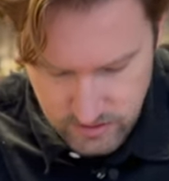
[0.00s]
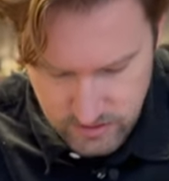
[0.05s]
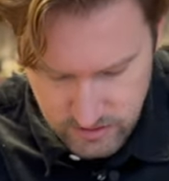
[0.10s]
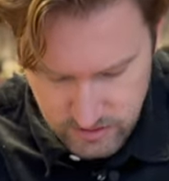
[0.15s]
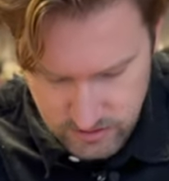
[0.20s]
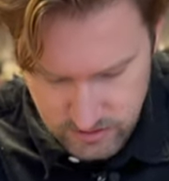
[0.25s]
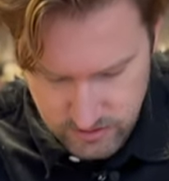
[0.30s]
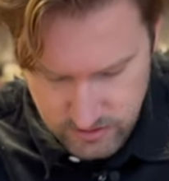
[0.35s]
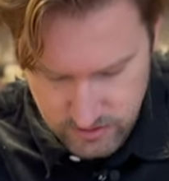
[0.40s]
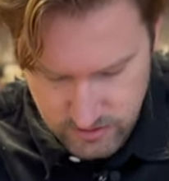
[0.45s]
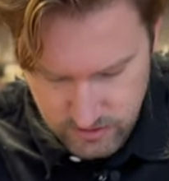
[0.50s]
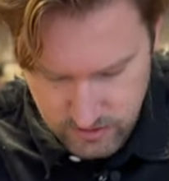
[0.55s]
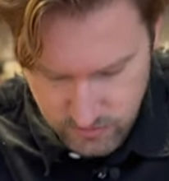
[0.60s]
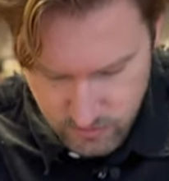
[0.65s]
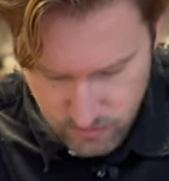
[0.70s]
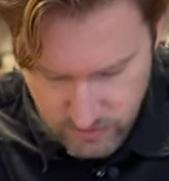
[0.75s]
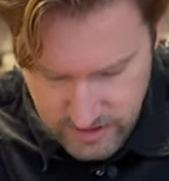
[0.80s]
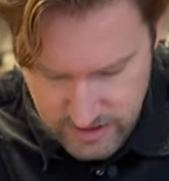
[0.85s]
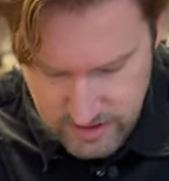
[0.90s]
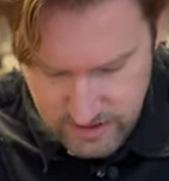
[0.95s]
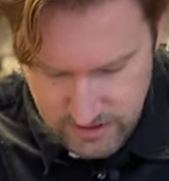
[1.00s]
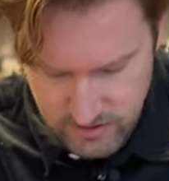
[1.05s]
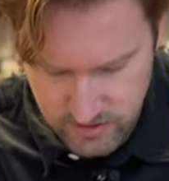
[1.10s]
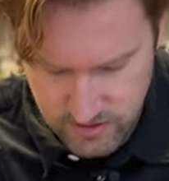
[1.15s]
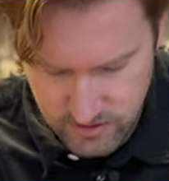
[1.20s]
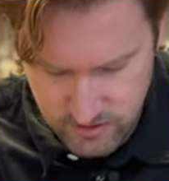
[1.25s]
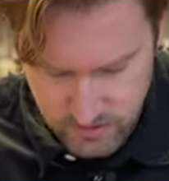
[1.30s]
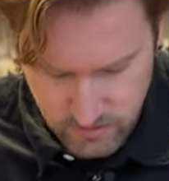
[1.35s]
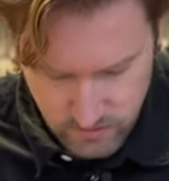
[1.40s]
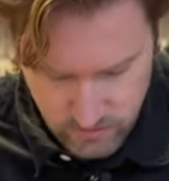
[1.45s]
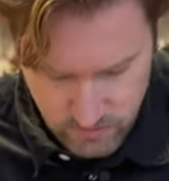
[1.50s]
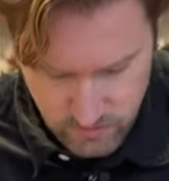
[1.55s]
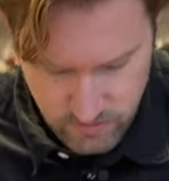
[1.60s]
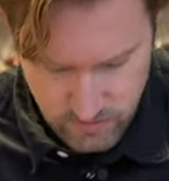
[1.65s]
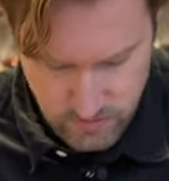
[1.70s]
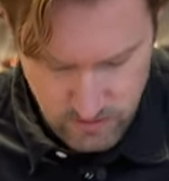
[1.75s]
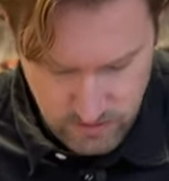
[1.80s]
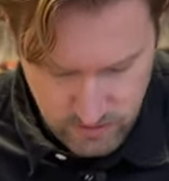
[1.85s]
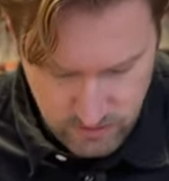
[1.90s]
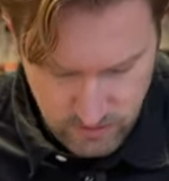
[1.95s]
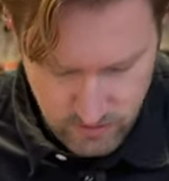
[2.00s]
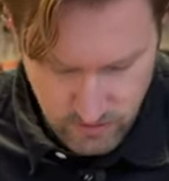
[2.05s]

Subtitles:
It's way easier to, you